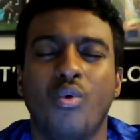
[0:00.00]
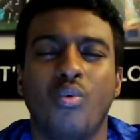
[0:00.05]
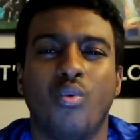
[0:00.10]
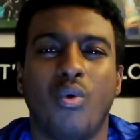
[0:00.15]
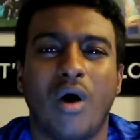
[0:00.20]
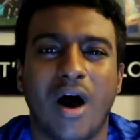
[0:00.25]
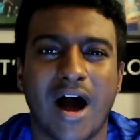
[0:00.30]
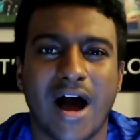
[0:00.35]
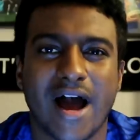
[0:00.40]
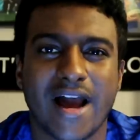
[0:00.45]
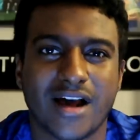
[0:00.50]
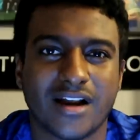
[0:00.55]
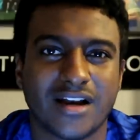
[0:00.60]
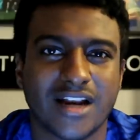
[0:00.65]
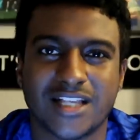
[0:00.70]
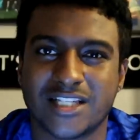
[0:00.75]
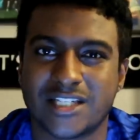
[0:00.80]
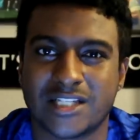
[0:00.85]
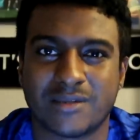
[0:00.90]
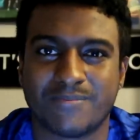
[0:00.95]
why,
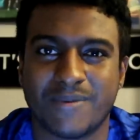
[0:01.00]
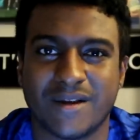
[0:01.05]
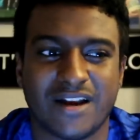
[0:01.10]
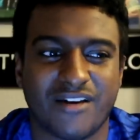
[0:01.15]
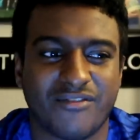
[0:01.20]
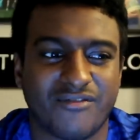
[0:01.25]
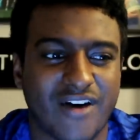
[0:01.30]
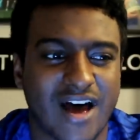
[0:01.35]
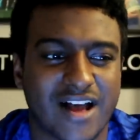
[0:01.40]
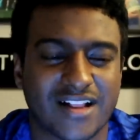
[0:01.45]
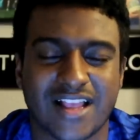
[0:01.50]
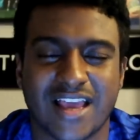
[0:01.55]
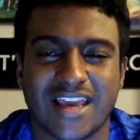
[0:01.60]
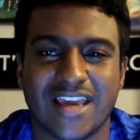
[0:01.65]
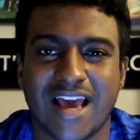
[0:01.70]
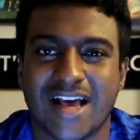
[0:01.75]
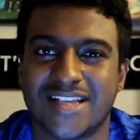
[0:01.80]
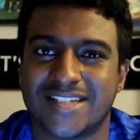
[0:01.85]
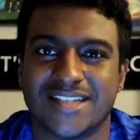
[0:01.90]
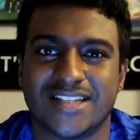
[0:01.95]
unless it's been the fact that
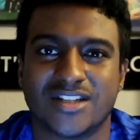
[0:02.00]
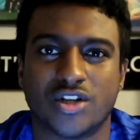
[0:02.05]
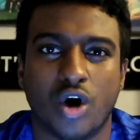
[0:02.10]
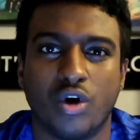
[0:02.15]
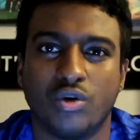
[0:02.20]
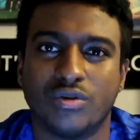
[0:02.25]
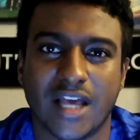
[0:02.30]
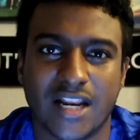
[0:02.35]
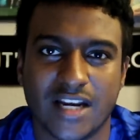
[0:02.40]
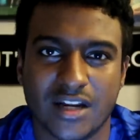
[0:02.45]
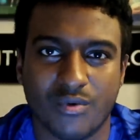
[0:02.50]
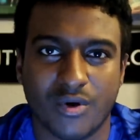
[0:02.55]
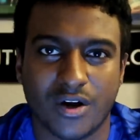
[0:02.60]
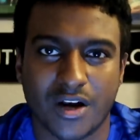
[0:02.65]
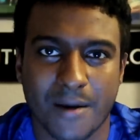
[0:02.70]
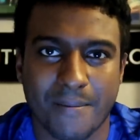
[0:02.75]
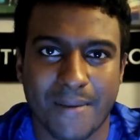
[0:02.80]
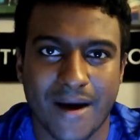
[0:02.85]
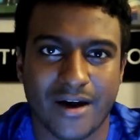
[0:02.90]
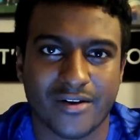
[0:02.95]
he hasn't told
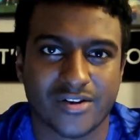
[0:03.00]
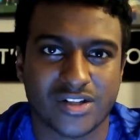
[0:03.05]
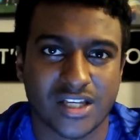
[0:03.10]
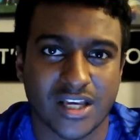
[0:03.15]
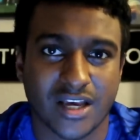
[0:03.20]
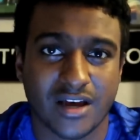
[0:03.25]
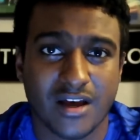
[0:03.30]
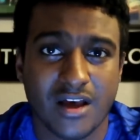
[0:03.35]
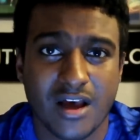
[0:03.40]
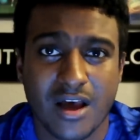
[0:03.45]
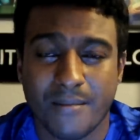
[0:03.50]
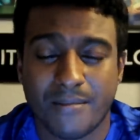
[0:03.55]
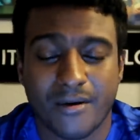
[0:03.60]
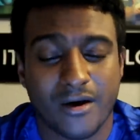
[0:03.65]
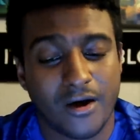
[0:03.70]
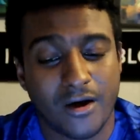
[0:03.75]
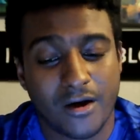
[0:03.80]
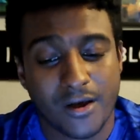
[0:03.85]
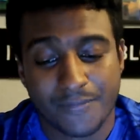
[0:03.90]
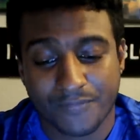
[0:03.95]
anyone about it.
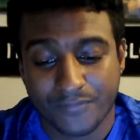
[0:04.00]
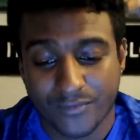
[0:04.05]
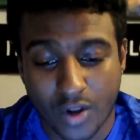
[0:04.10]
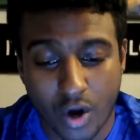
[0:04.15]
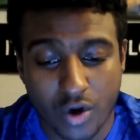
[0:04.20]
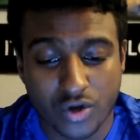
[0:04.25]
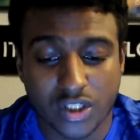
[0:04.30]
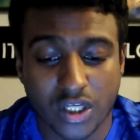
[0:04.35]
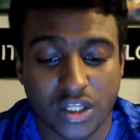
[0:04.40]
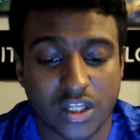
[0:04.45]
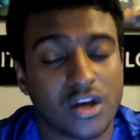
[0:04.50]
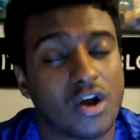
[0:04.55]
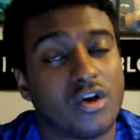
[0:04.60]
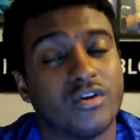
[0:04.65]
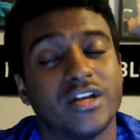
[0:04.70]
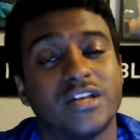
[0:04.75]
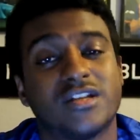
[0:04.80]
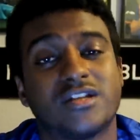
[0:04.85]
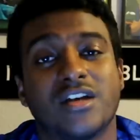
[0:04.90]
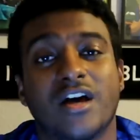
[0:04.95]
But those are the
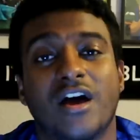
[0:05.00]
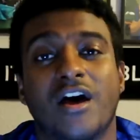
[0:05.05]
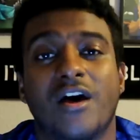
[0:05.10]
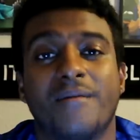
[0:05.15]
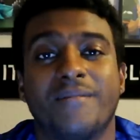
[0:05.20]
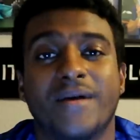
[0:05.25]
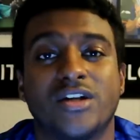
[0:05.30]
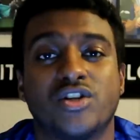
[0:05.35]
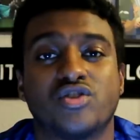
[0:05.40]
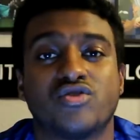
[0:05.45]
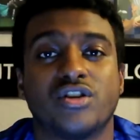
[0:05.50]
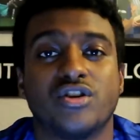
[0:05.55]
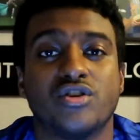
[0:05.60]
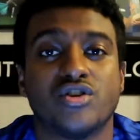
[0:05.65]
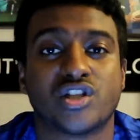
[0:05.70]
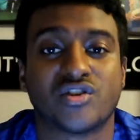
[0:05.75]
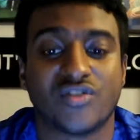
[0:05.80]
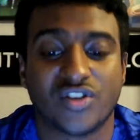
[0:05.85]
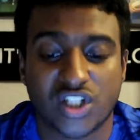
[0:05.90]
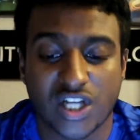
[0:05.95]
only injury
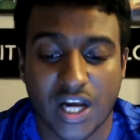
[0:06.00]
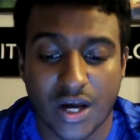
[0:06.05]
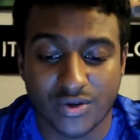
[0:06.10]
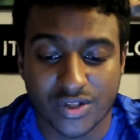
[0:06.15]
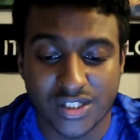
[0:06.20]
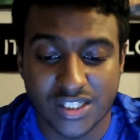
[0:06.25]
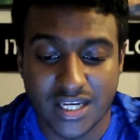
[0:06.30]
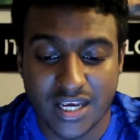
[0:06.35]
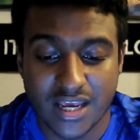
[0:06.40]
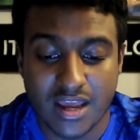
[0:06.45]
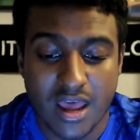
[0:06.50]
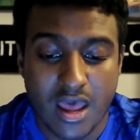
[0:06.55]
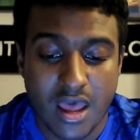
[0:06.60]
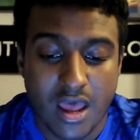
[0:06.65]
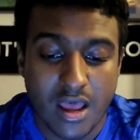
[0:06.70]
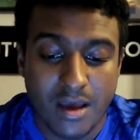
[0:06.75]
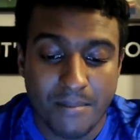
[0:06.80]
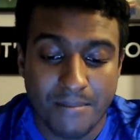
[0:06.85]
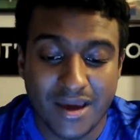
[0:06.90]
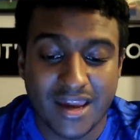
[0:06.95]
news for Chelsea.
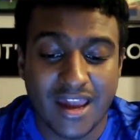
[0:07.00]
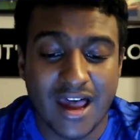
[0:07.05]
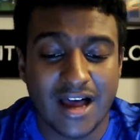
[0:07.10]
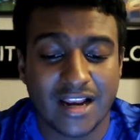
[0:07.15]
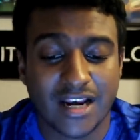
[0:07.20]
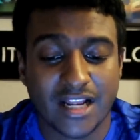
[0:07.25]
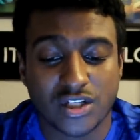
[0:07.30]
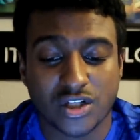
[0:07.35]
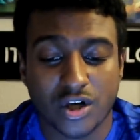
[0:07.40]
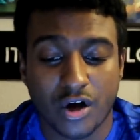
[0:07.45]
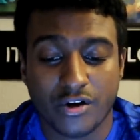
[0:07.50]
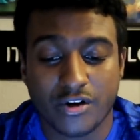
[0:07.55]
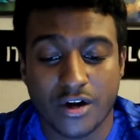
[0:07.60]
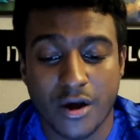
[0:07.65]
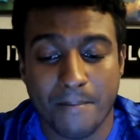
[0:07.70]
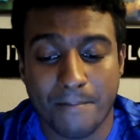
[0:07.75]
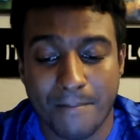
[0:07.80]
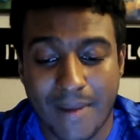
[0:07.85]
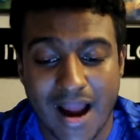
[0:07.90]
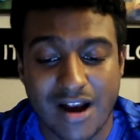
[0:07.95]
Mikel
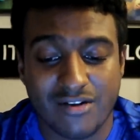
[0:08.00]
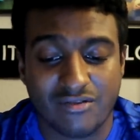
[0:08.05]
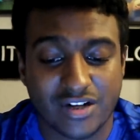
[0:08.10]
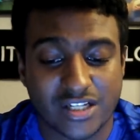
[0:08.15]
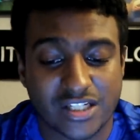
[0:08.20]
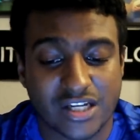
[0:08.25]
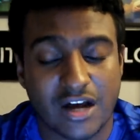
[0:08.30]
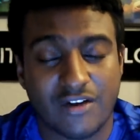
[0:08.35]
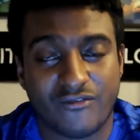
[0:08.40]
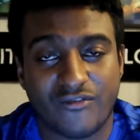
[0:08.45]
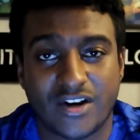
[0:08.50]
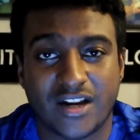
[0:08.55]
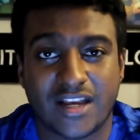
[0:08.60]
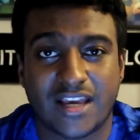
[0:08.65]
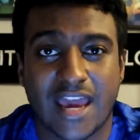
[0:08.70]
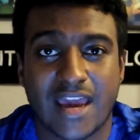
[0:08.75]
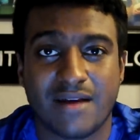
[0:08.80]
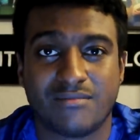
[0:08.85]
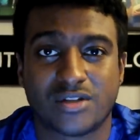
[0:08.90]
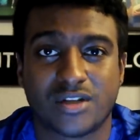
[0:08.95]
Antonio might return for the
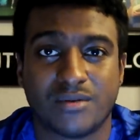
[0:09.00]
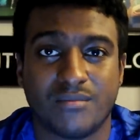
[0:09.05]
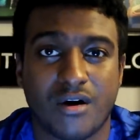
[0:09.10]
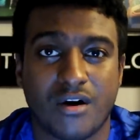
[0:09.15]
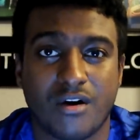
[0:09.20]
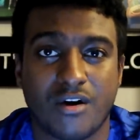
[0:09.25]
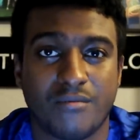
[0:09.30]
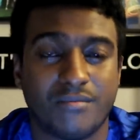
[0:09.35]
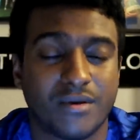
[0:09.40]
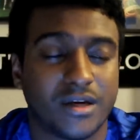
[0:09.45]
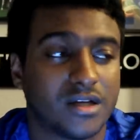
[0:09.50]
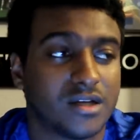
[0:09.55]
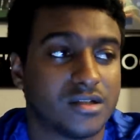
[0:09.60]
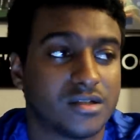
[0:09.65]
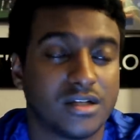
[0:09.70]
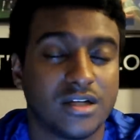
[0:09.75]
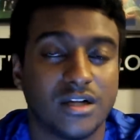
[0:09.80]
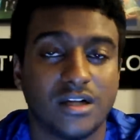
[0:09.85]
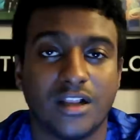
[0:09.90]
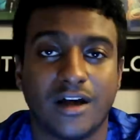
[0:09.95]
game tomorrow
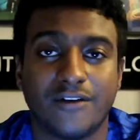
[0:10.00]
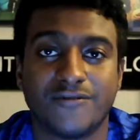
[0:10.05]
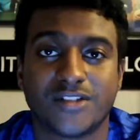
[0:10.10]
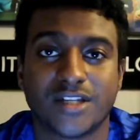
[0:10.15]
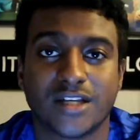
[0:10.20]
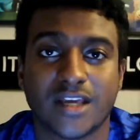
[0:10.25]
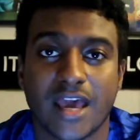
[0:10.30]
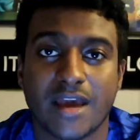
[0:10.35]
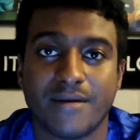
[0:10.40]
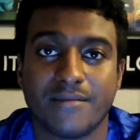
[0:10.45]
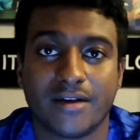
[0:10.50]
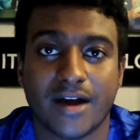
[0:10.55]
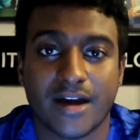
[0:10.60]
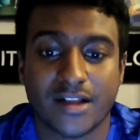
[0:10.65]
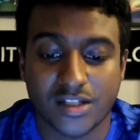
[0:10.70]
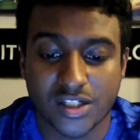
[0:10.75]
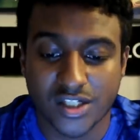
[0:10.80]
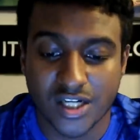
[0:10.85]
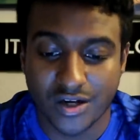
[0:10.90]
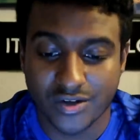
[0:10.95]
because he loves a game
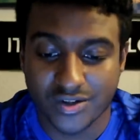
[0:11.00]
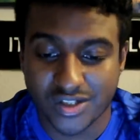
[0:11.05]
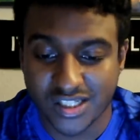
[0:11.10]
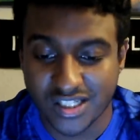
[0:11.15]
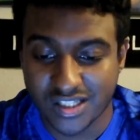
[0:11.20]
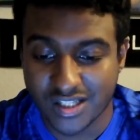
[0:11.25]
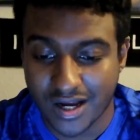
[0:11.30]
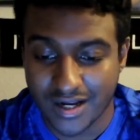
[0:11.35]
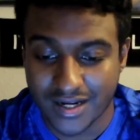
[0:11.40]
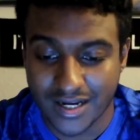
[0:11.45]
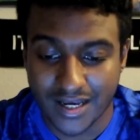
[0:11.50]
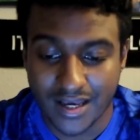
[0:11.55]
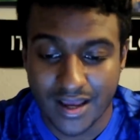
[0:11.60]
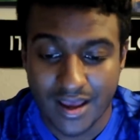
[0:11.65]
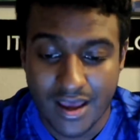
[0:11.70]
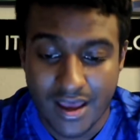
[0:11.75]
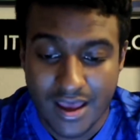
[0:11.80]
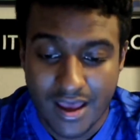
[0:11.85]
against Chelsea, doesn't he?